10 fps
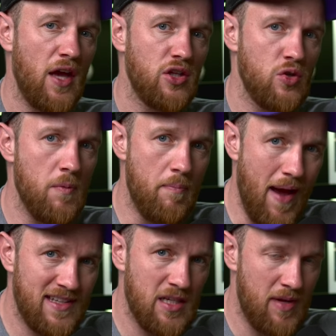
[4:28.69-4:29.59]
you
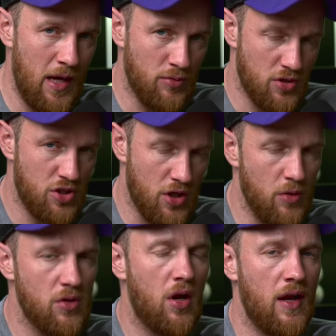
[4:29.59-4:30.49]
better be able to show
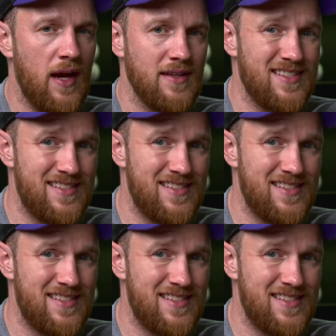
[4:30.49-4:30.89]
your clients